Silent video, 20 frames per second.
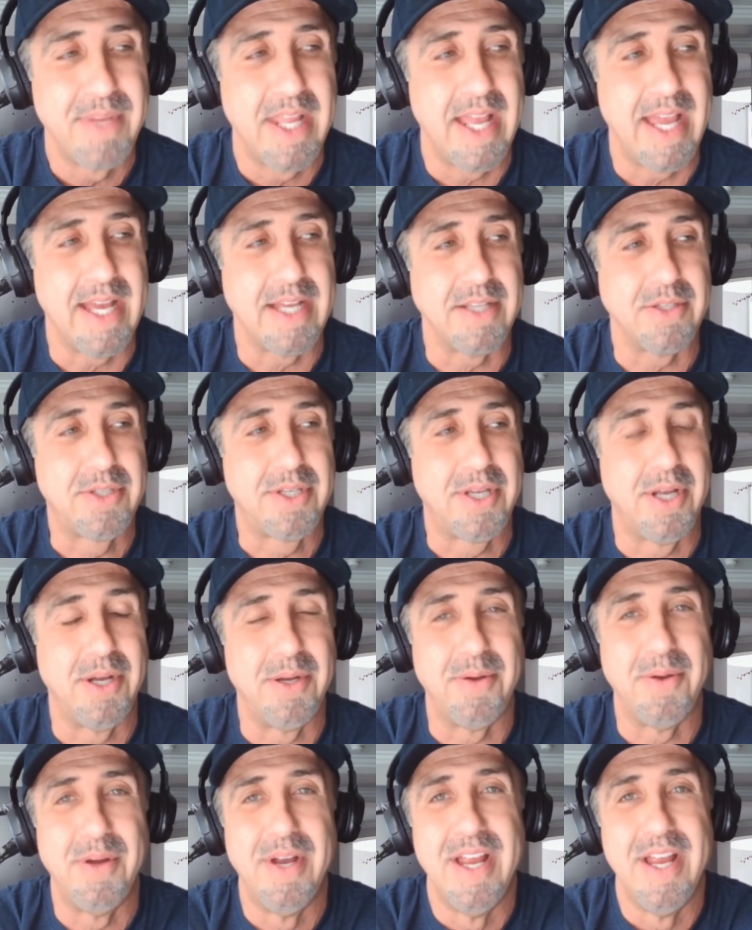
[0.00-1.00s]
And
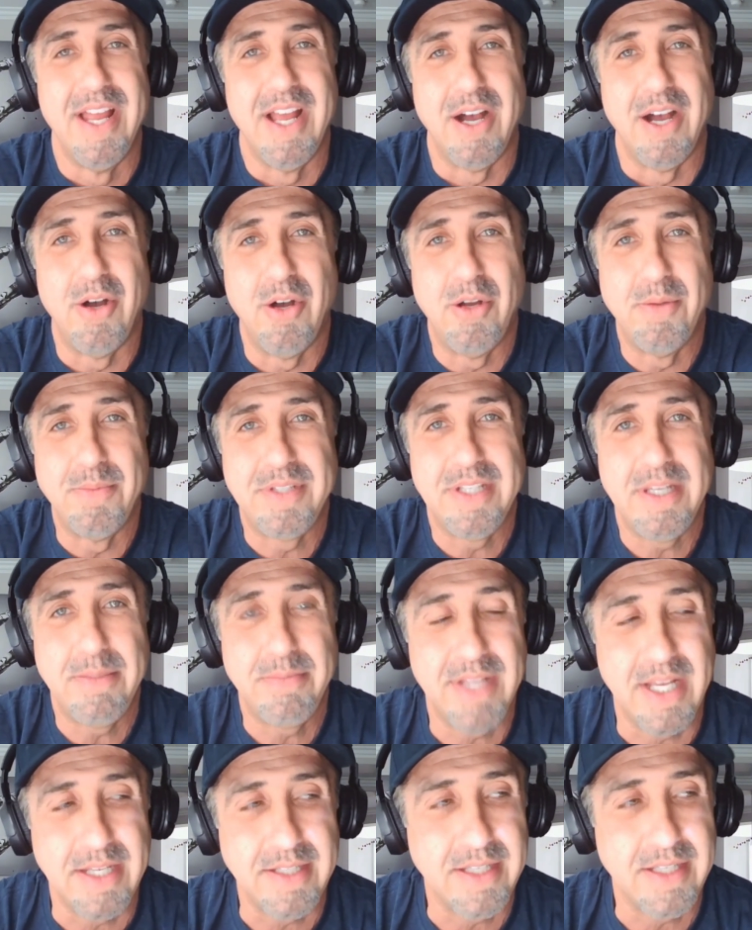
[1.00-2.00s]
so a home sleep
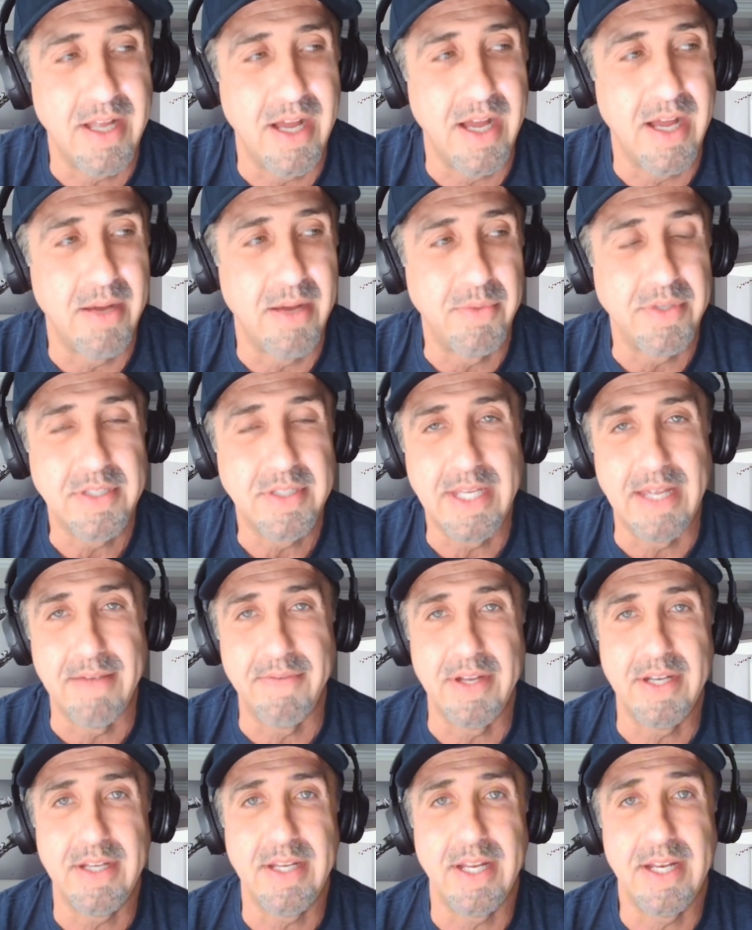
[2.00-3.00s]
test was
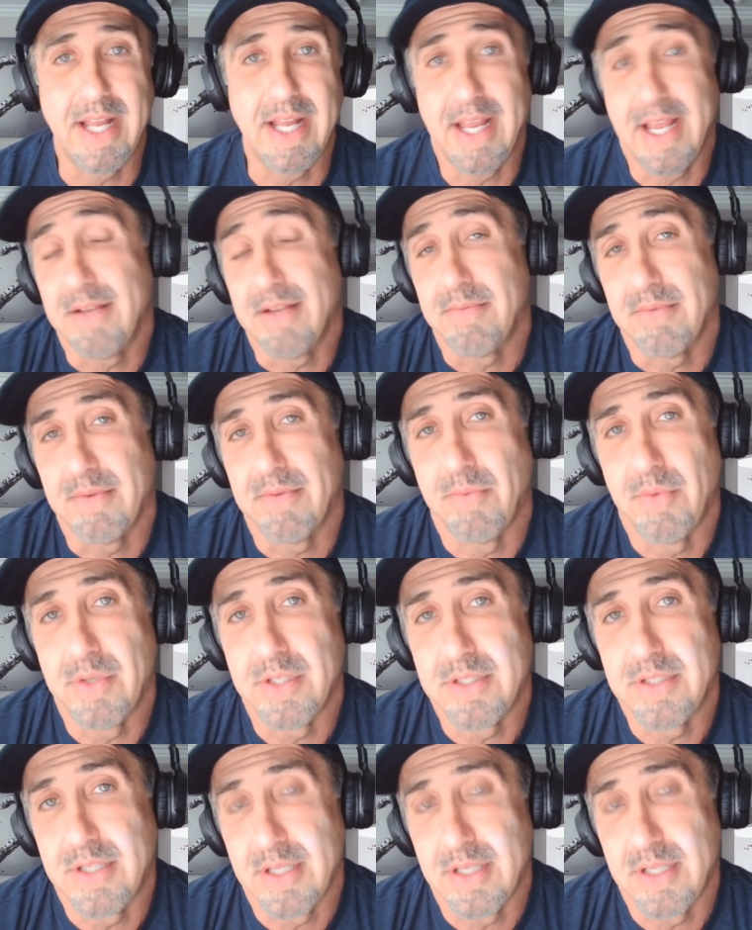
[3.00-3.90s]
given, and we